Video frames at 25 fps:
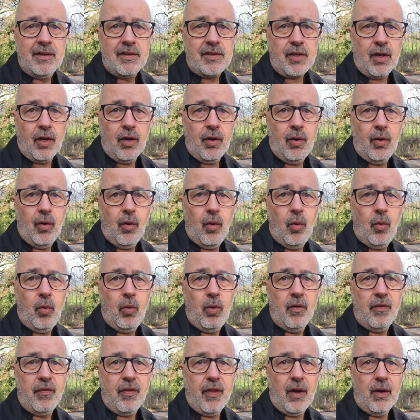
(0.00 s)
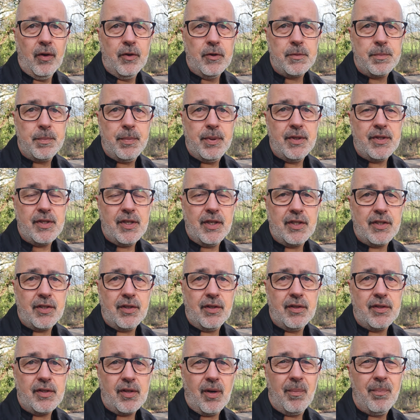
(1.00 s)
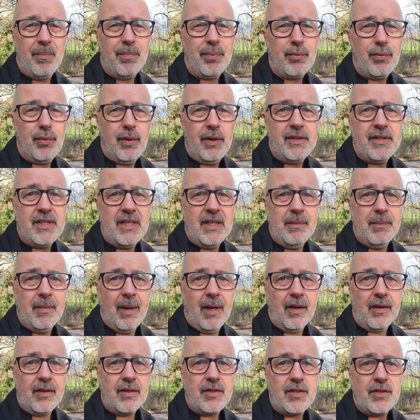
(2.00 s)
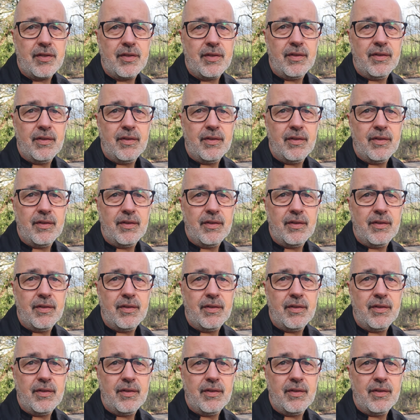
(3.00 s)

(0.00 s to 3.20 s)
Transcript: So all of those positions are pretty much